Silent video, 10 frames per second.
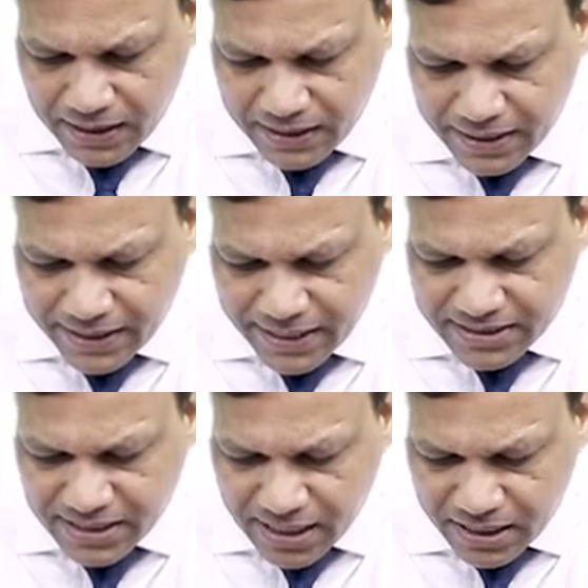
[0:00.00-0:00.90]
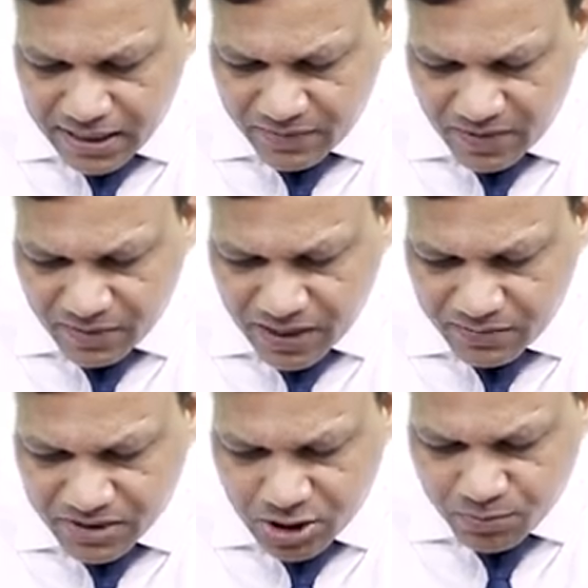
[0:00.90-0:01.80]
In next hour, it will become
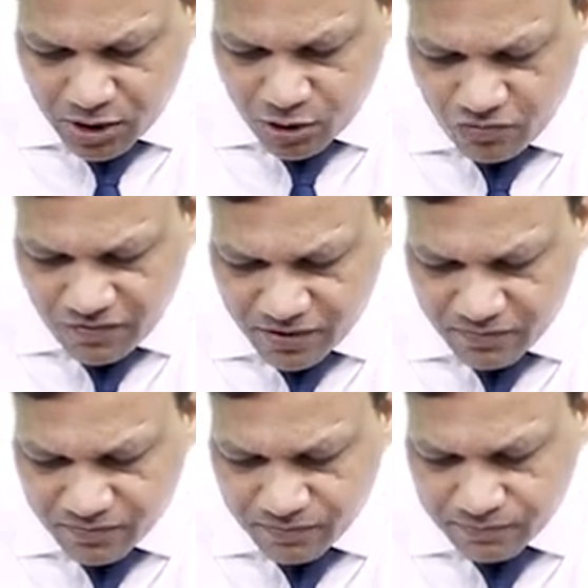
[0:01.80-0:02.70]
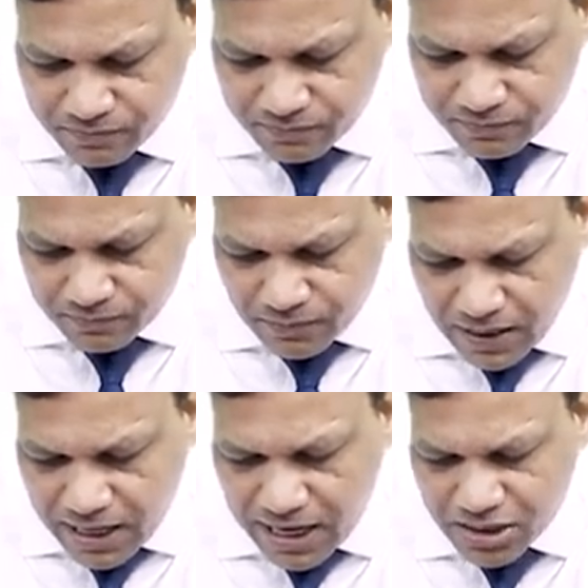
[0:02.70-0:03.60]
6.25,
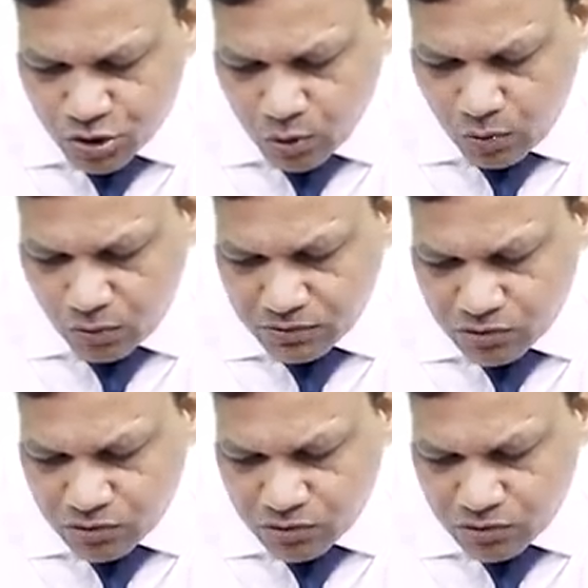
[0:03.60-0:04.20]
and so on.